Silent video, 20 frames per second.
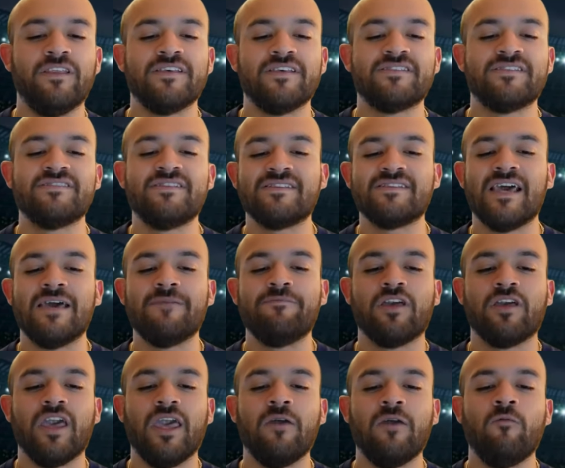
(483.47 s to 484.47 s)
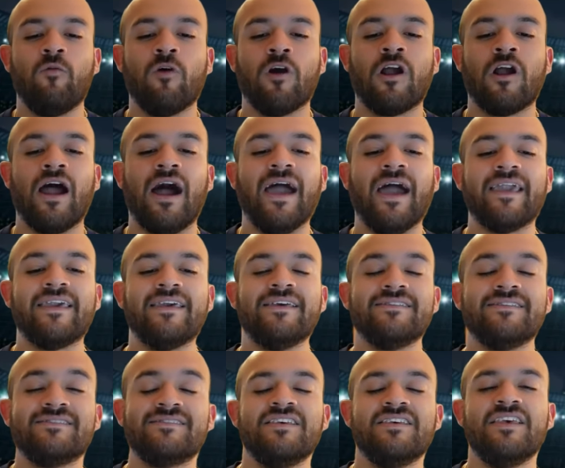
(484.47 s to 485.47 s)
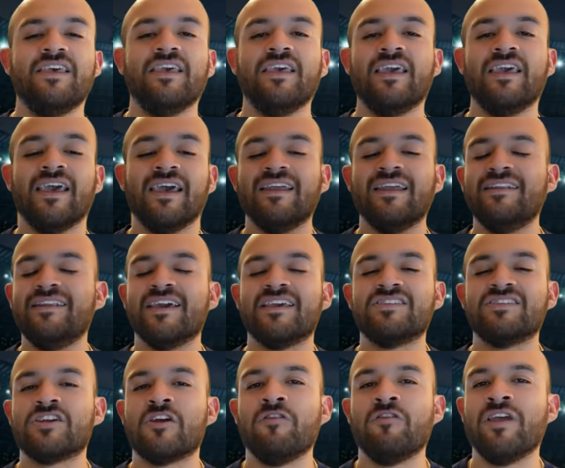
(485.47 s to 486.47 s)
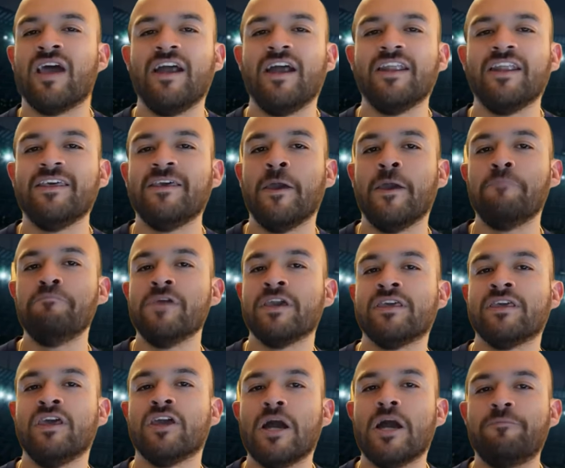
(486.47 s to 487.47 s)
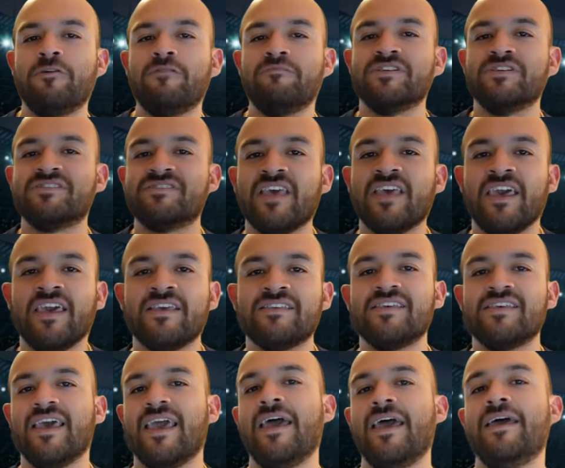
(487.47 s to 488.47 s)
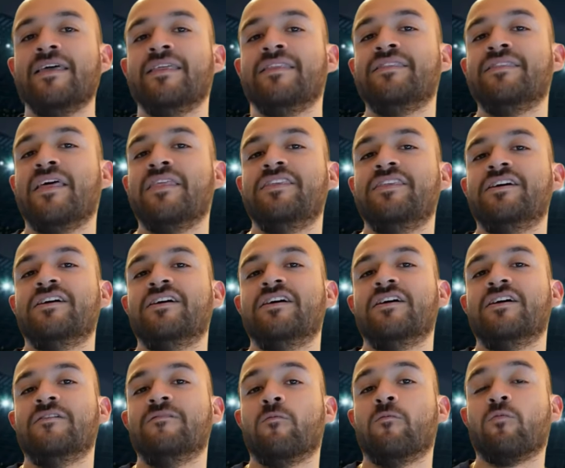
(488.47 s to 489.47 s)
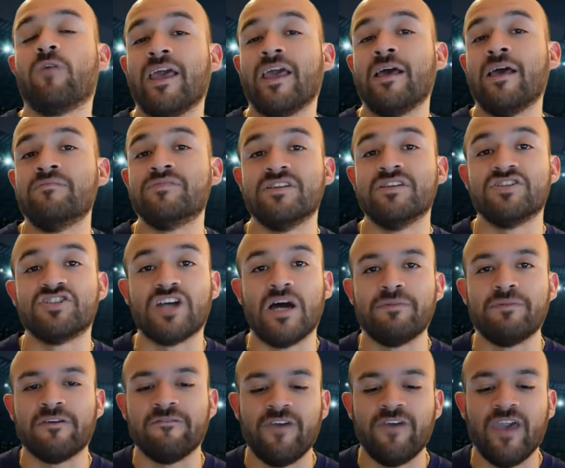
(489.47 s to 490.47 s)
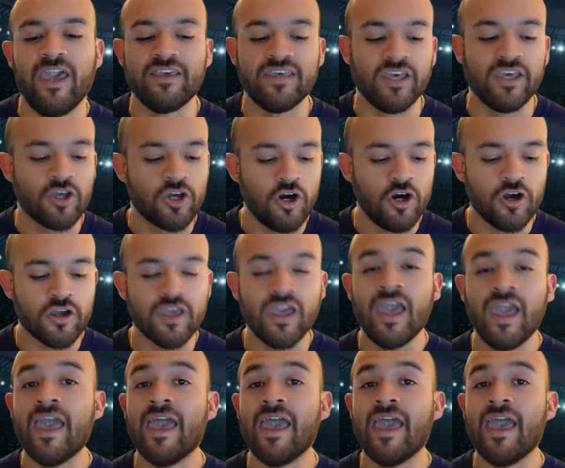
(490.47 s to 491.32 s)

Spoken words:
This is the type of game where I can see Nick Sirianni making a couple mistakes and the Rams and Sean McVay can cook